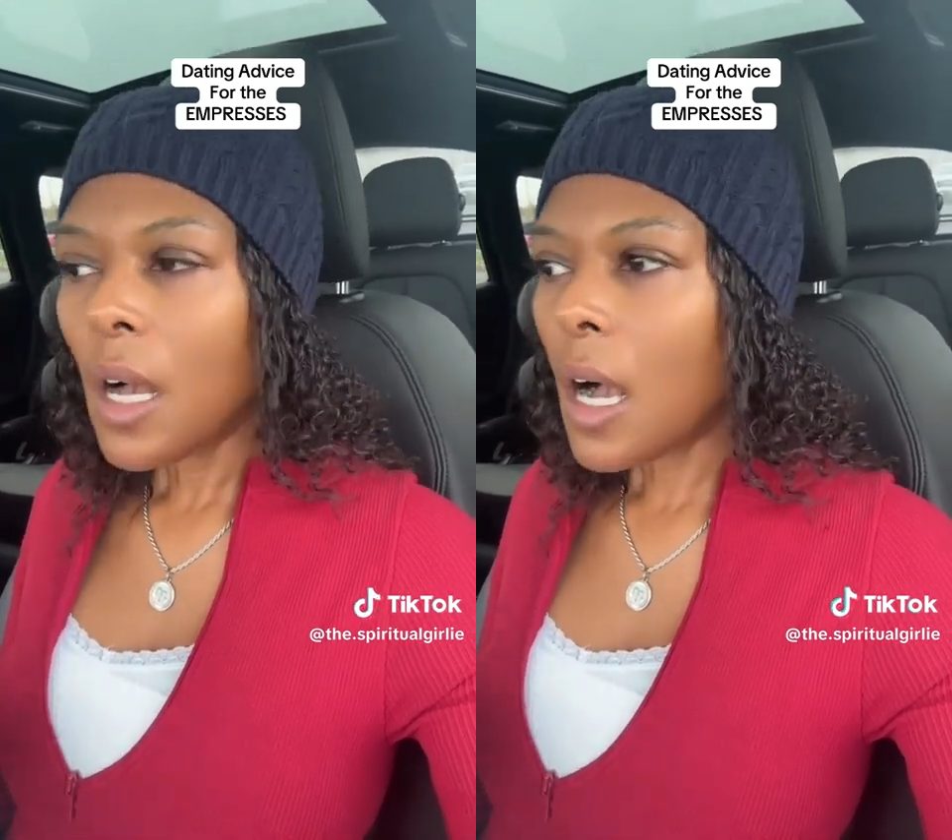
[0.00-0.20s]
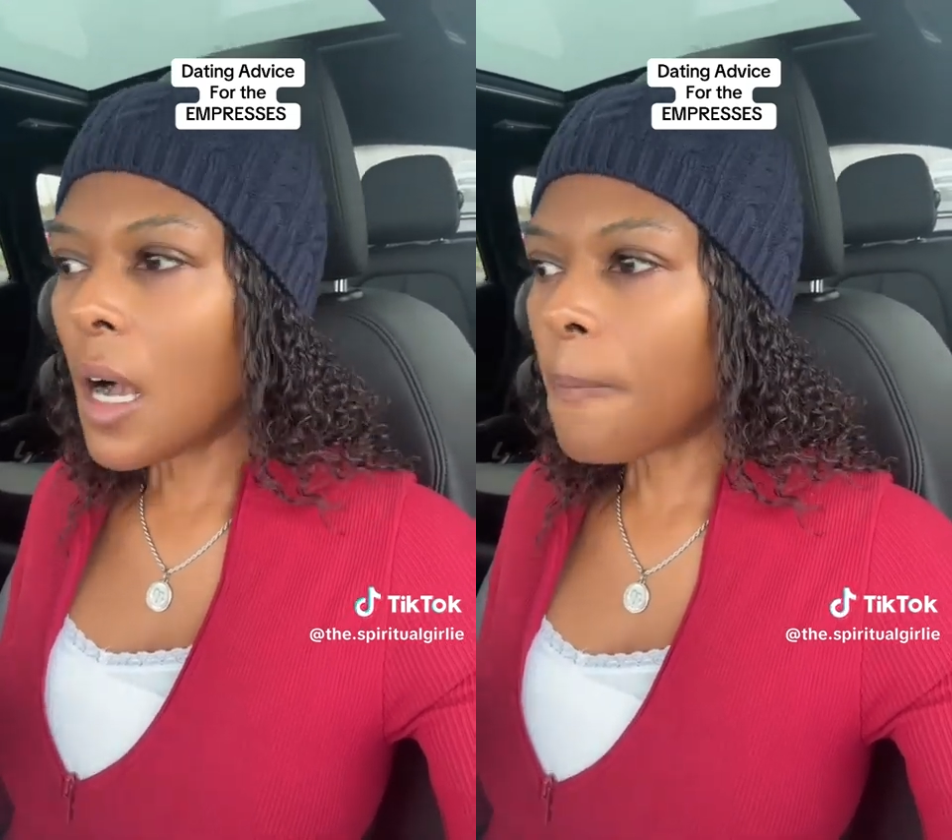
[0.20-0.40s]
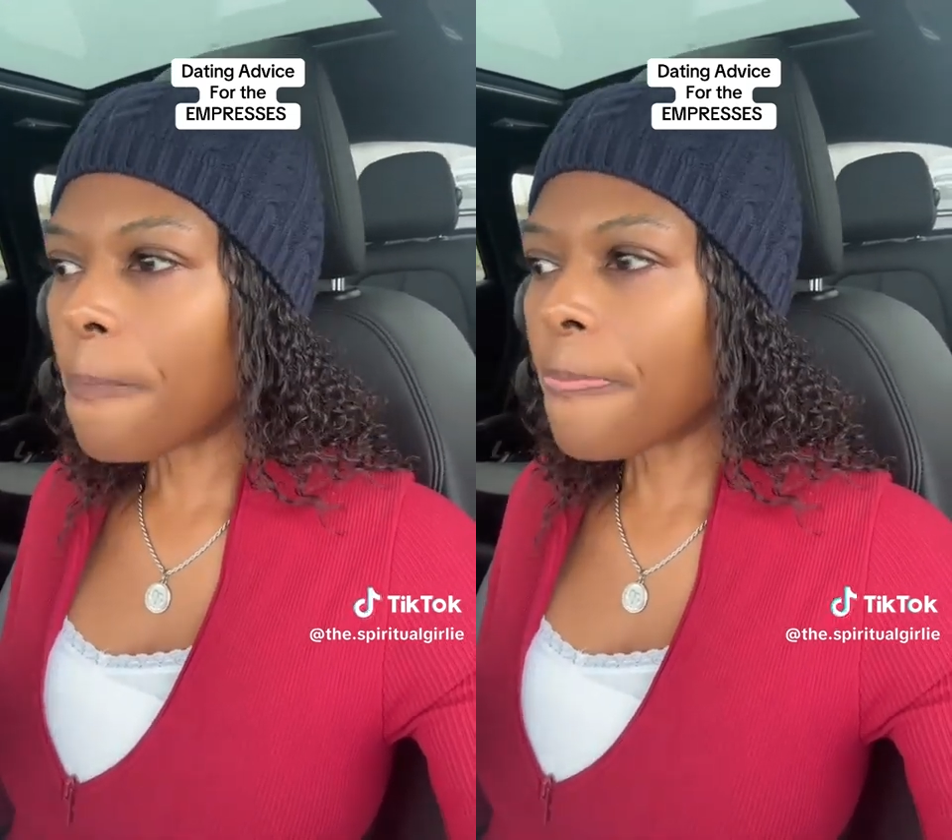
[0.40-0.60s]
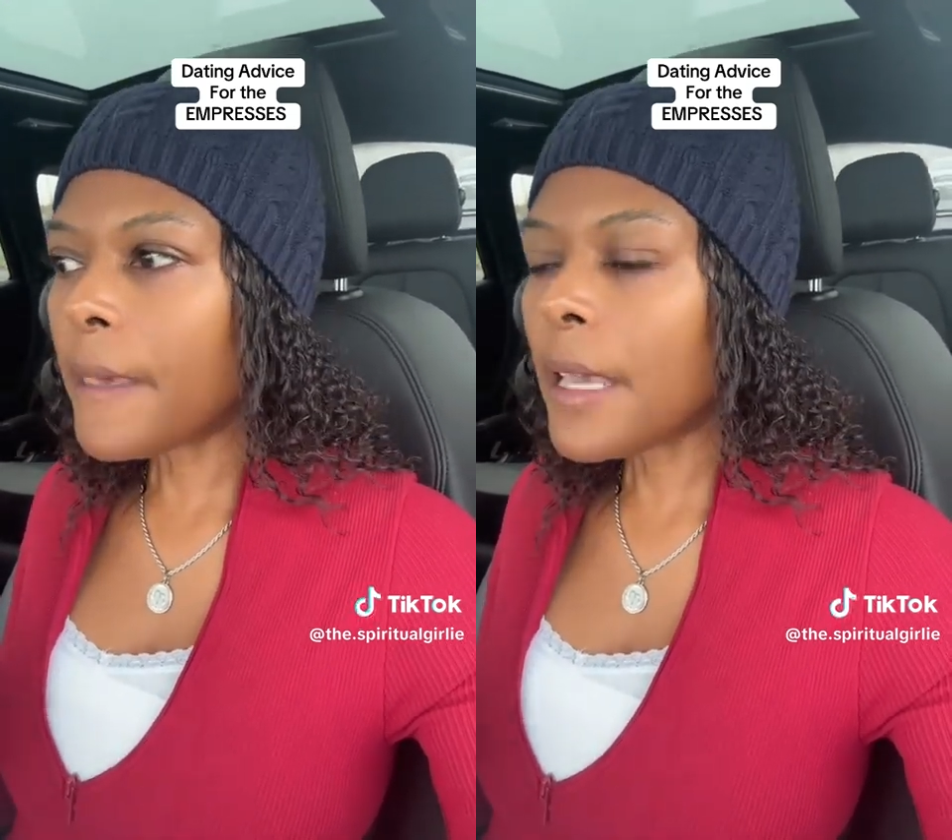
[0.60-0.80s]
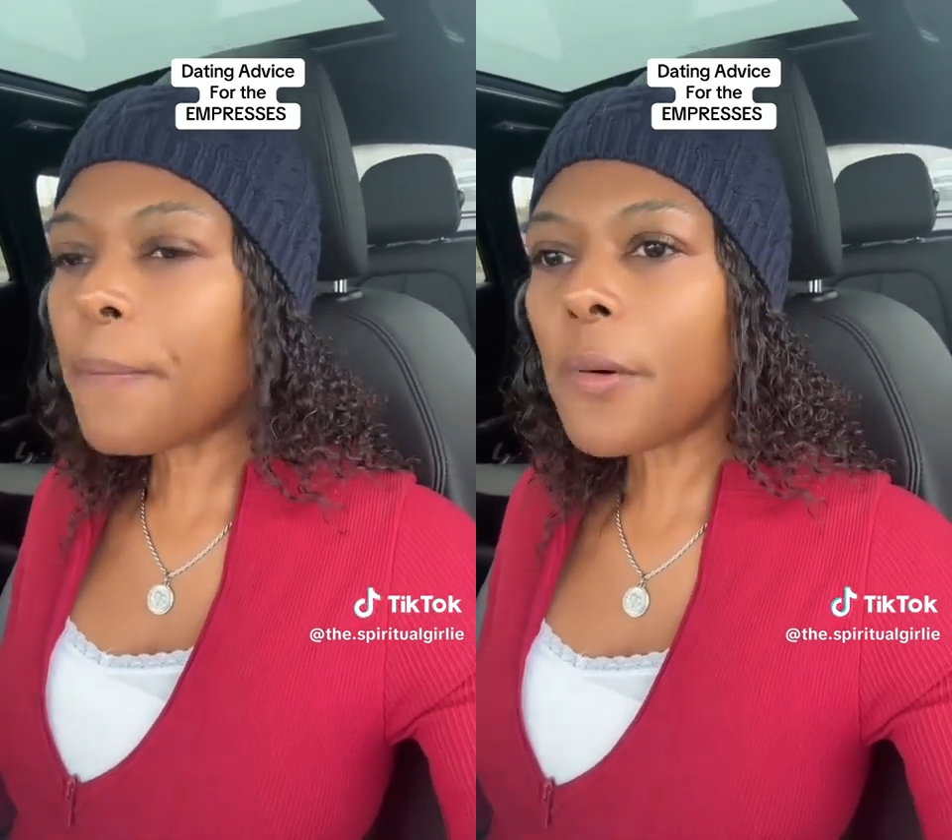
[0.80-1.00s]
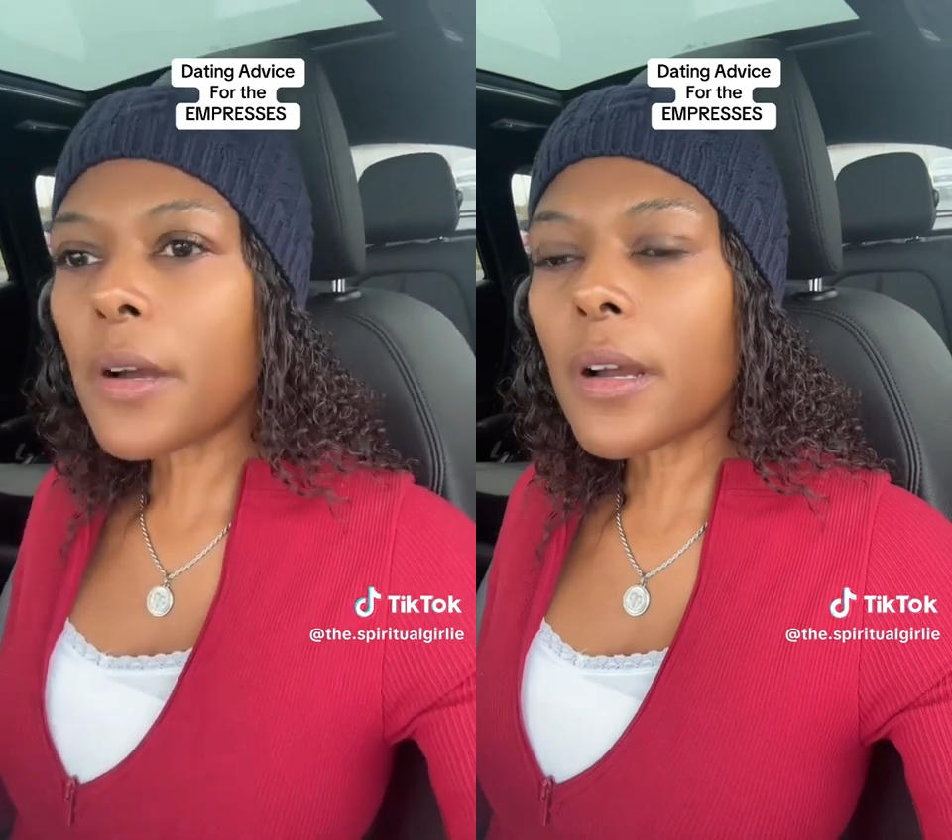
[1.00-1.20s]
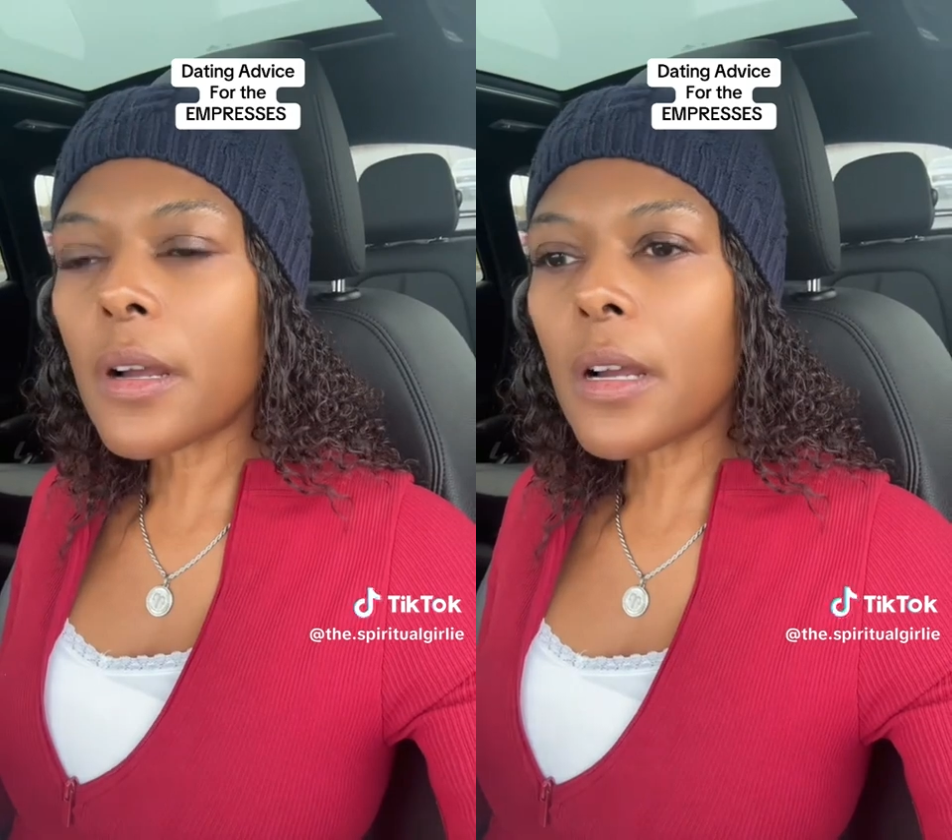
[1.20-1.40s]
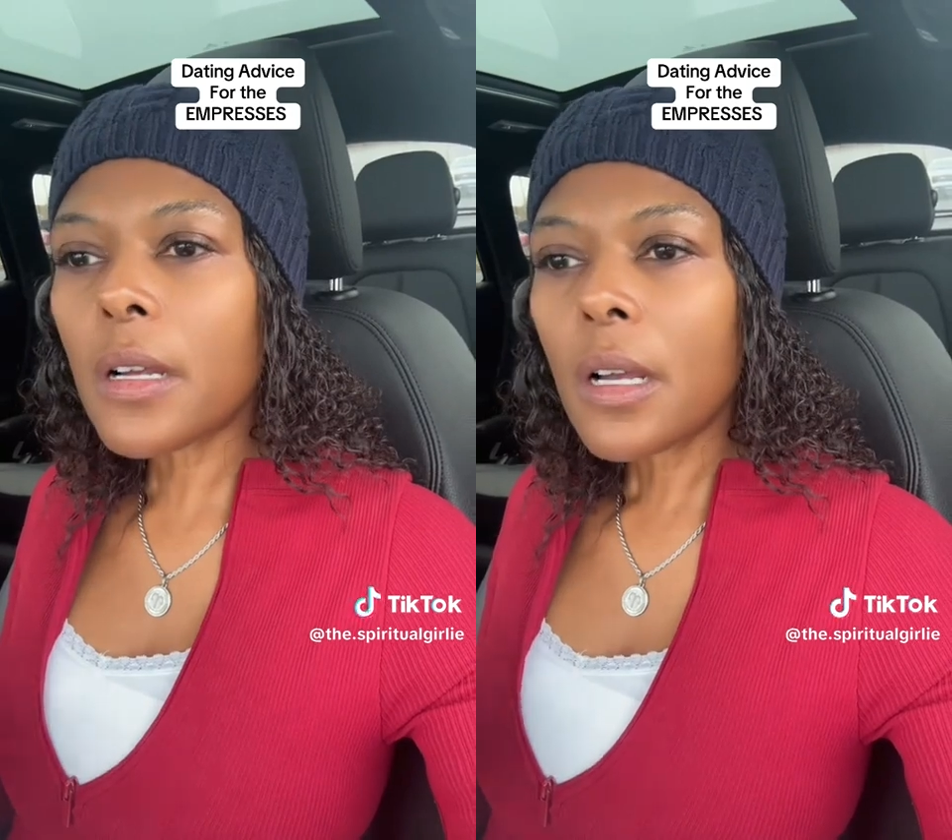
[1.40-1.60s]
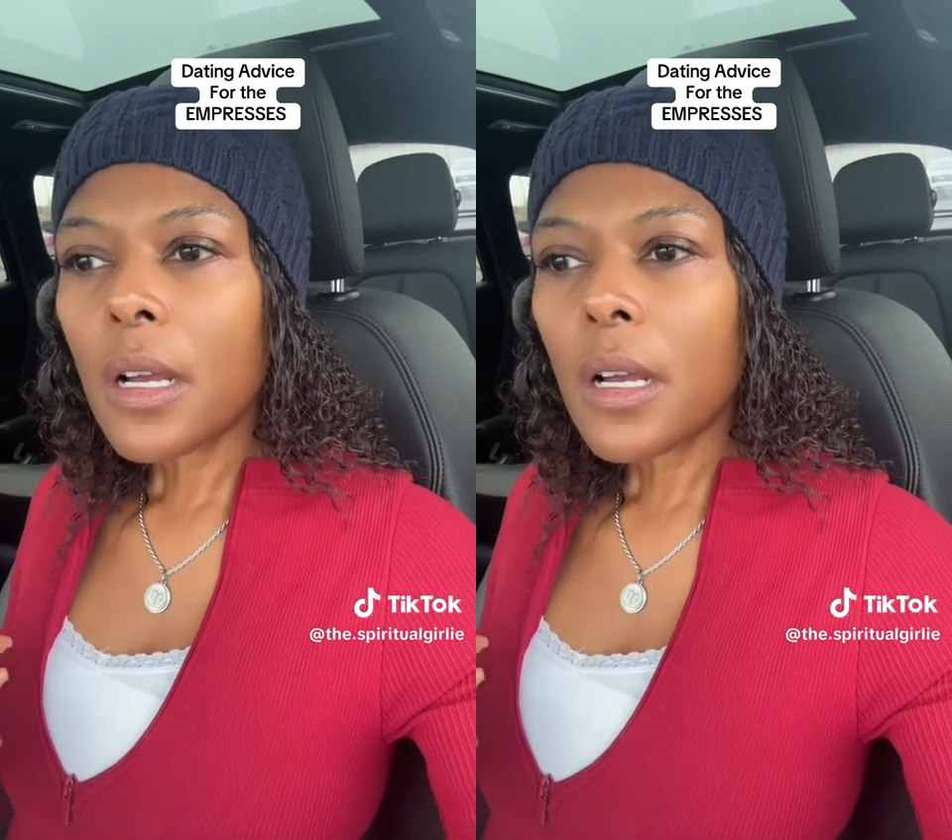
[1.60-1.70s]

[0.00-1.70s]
The Emperor,